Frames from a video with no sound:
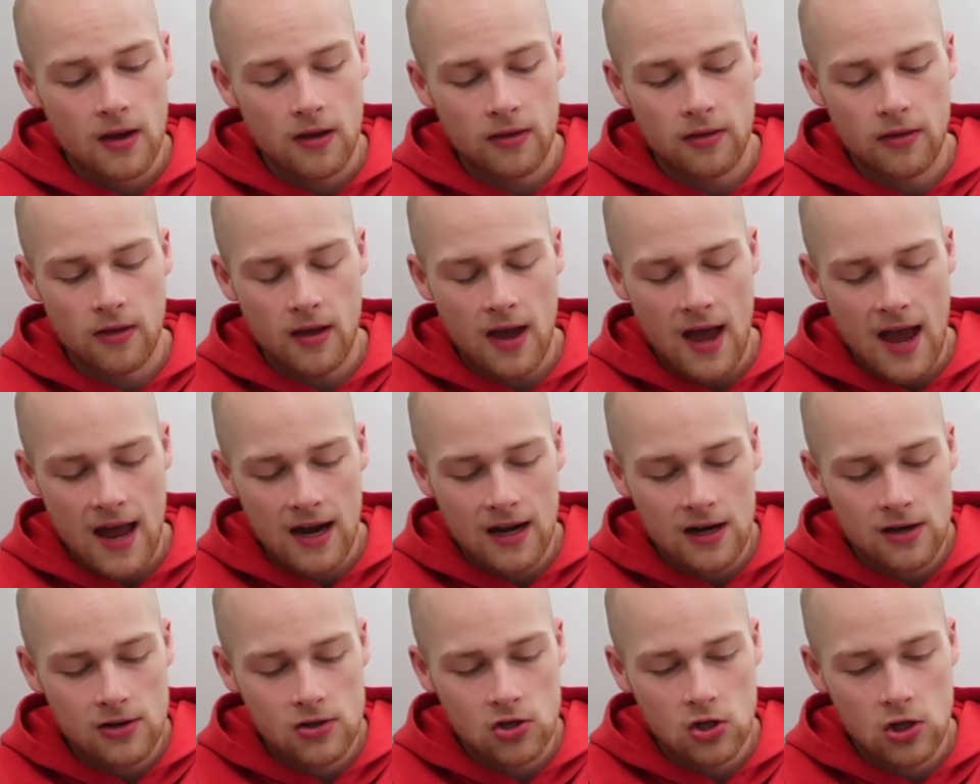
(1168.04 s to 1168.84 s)
The
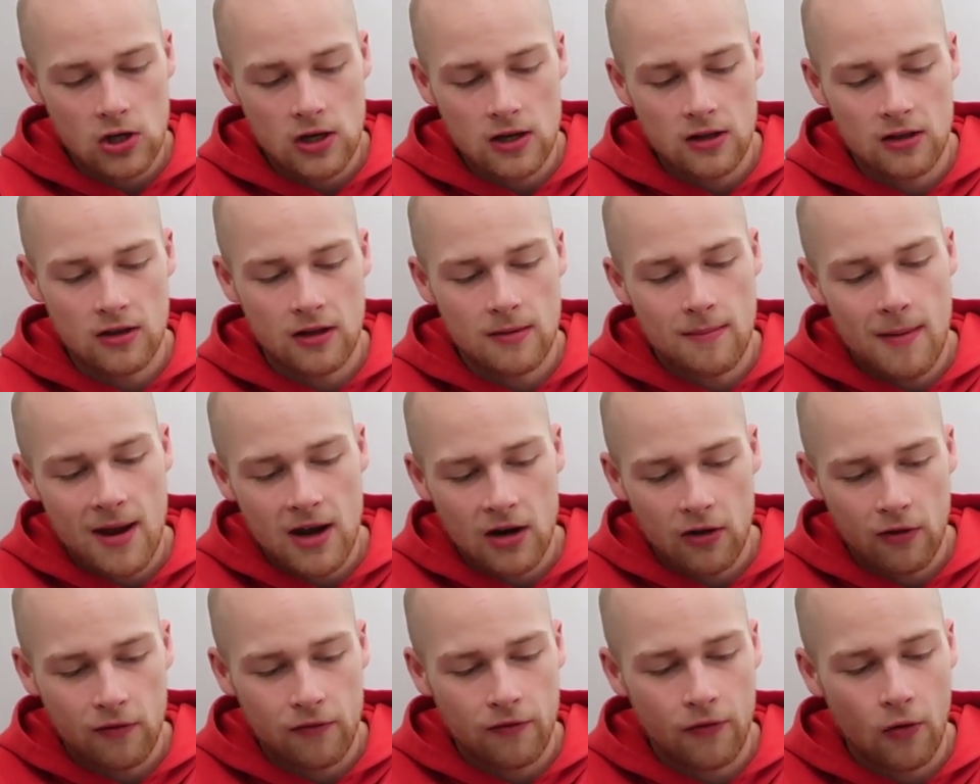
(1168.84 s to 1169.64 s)
energy, the
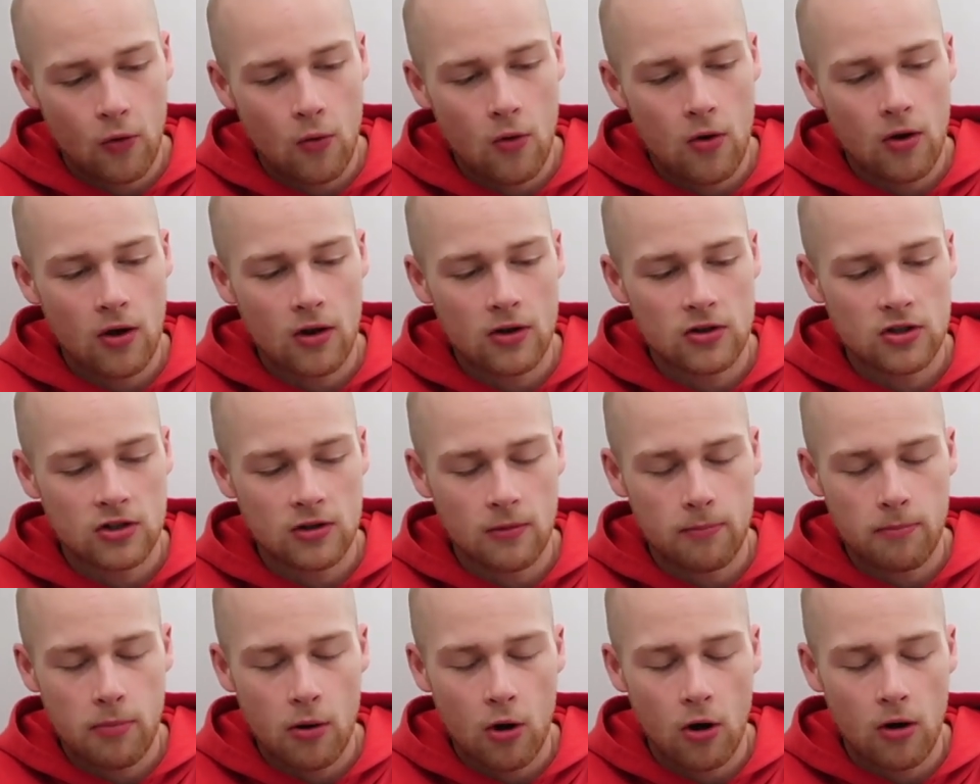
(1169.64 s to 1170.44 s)
mental focus,
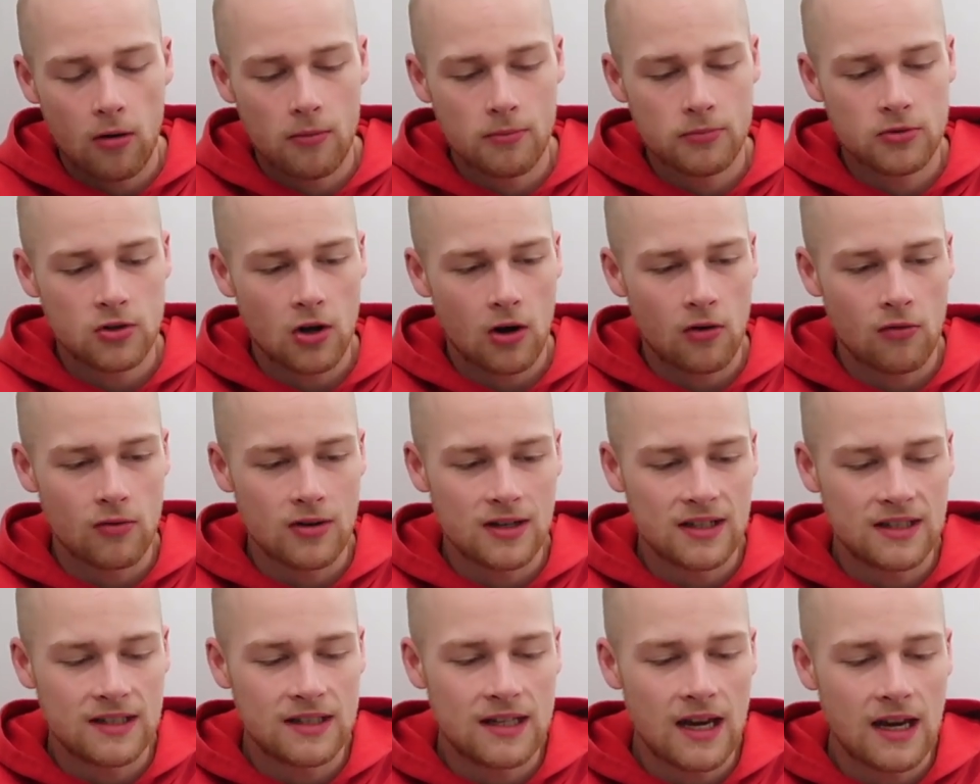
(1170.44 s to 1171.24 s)
the pumps are
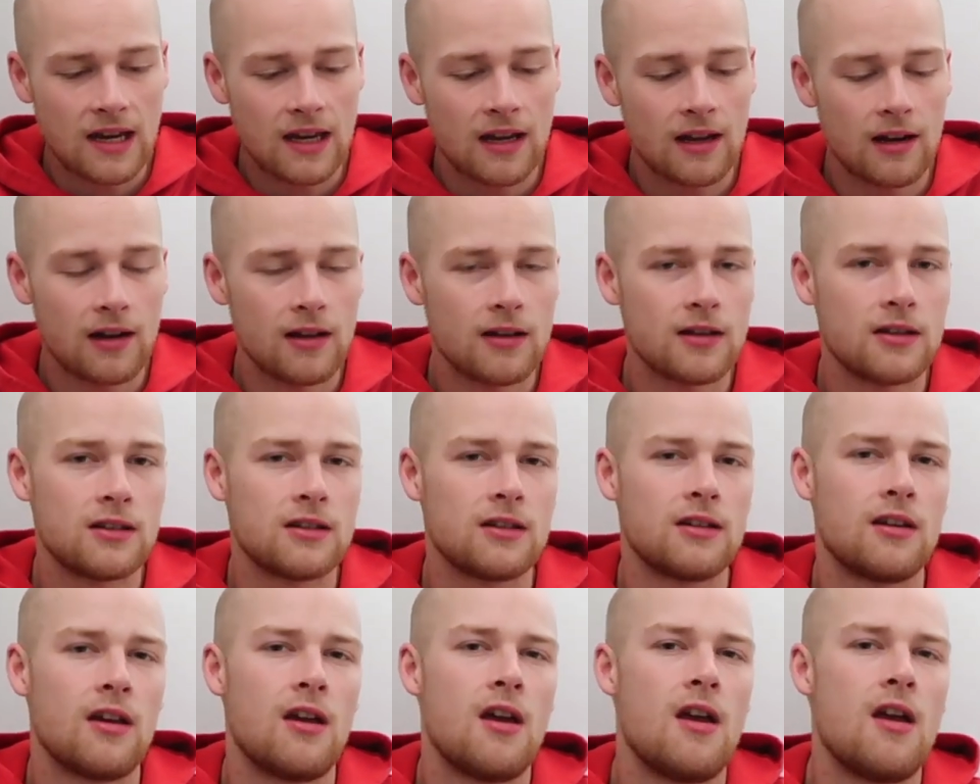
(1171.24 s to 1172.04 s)

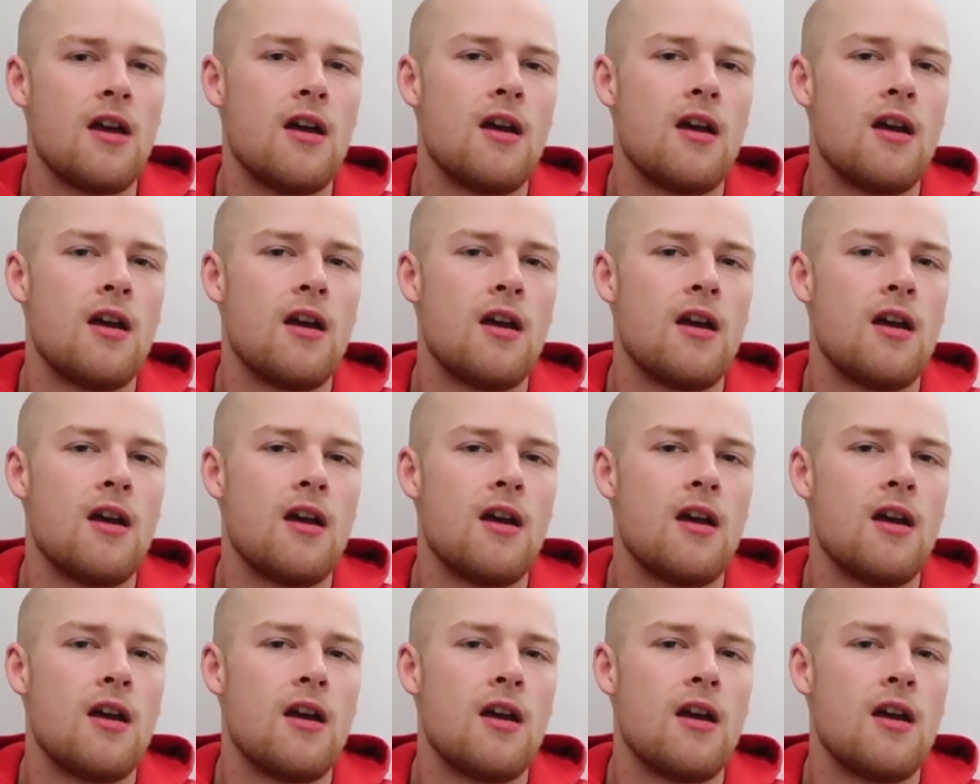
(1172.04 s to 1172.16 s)
ridiculous.